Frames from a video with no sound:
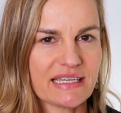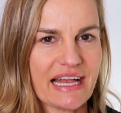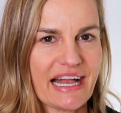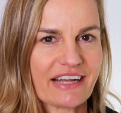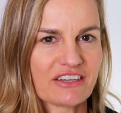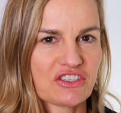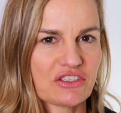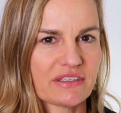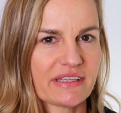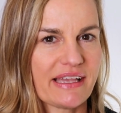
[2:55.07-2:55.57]
to
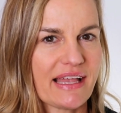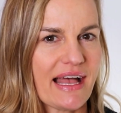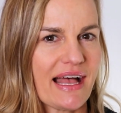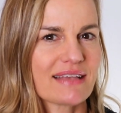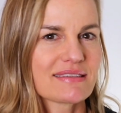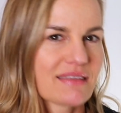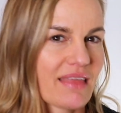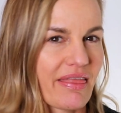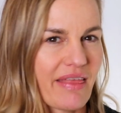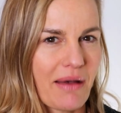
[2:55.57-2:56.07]
actually
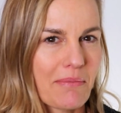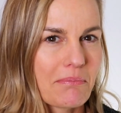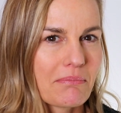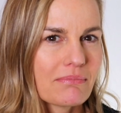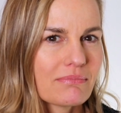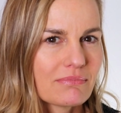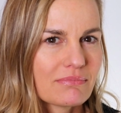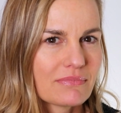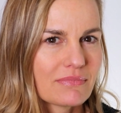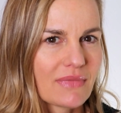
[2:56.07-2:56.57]
ask them.
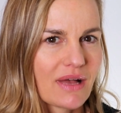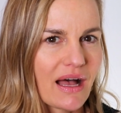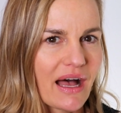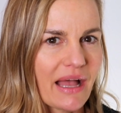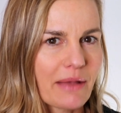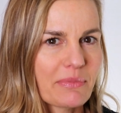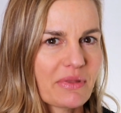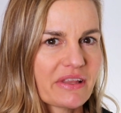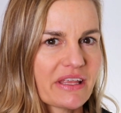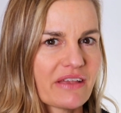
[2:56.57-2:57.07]

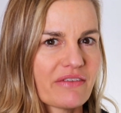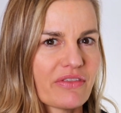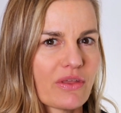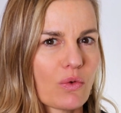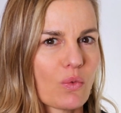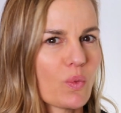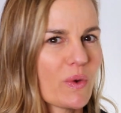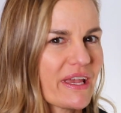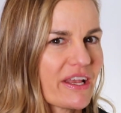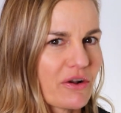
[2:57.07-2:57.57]
I believe
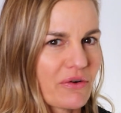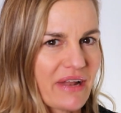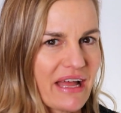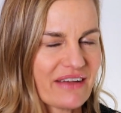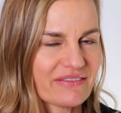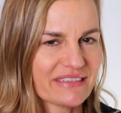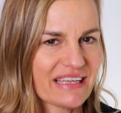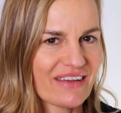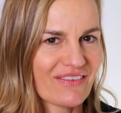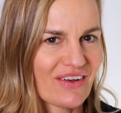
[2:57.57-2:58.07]
that we don't
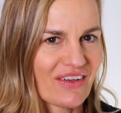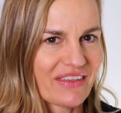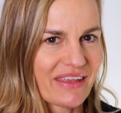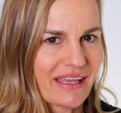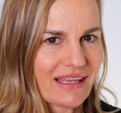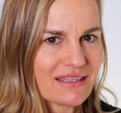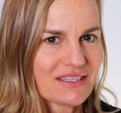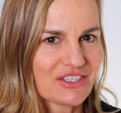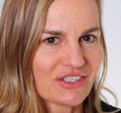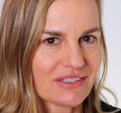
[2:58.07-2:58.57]
have to have all the
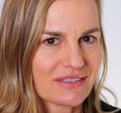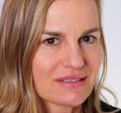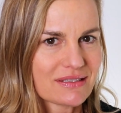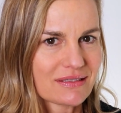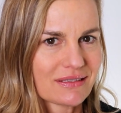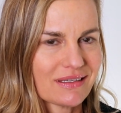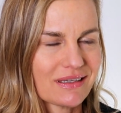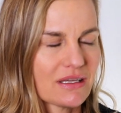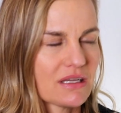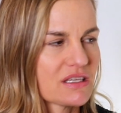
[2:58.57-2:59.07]

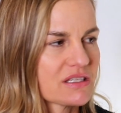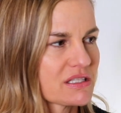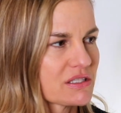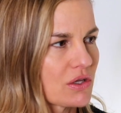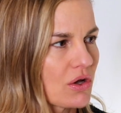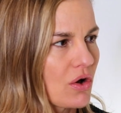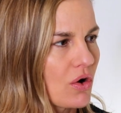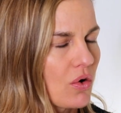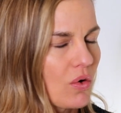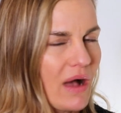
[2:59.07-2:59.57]
answers.
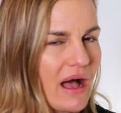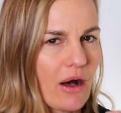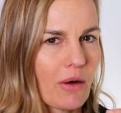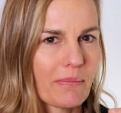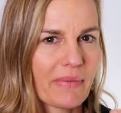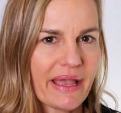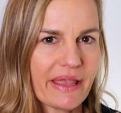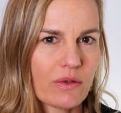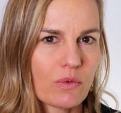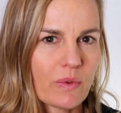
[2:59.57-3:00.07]
So how
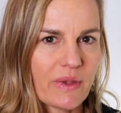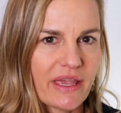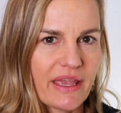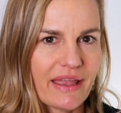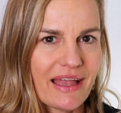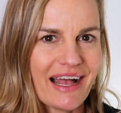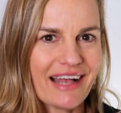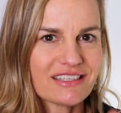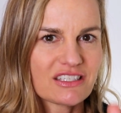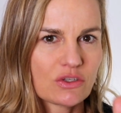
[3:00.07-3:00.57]
might
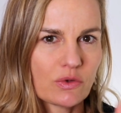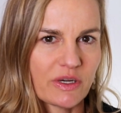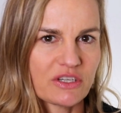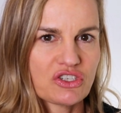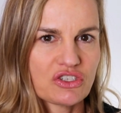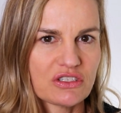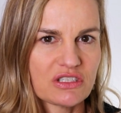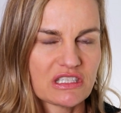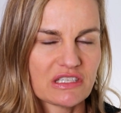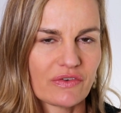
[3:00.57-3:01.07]
we ask
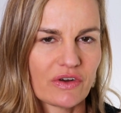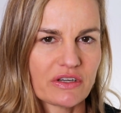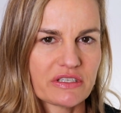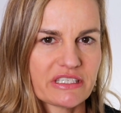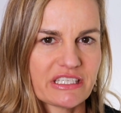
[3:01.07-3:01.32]
questions of our